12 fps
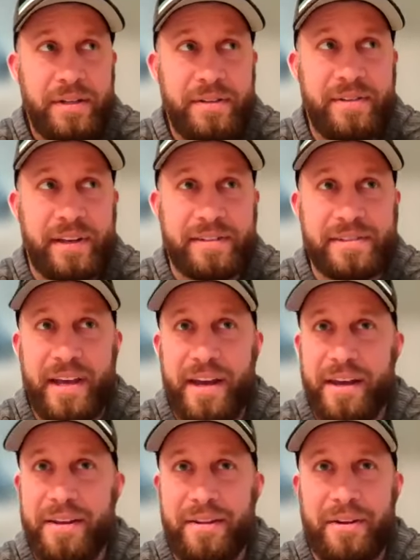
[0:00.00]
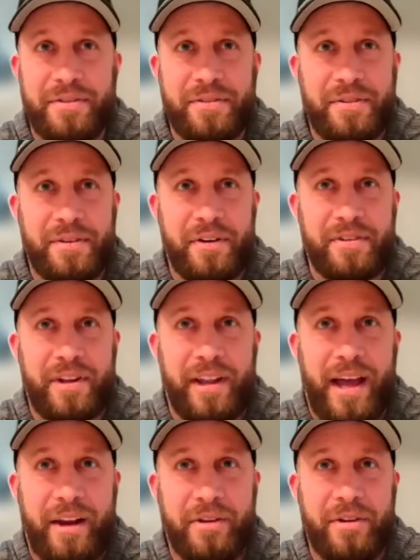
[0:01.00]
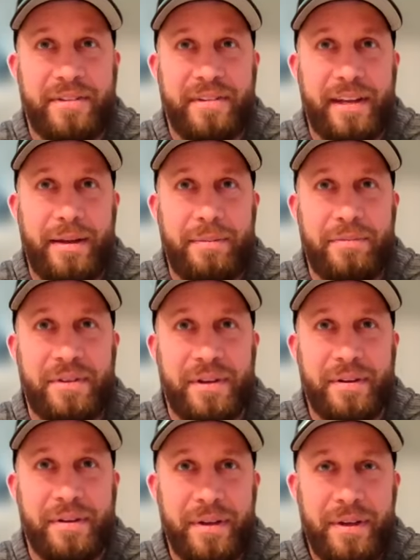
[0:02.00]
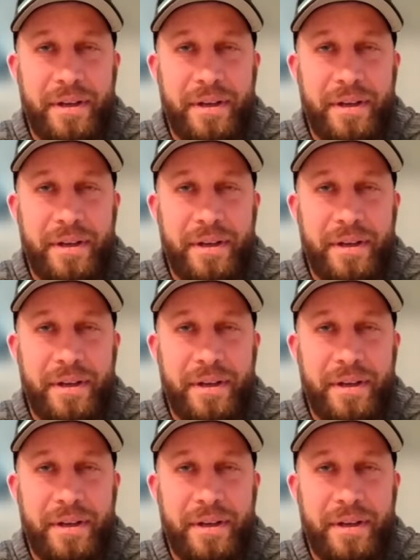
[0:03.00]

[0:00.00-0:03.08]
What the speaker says: 6A, there's a lot of good teams, and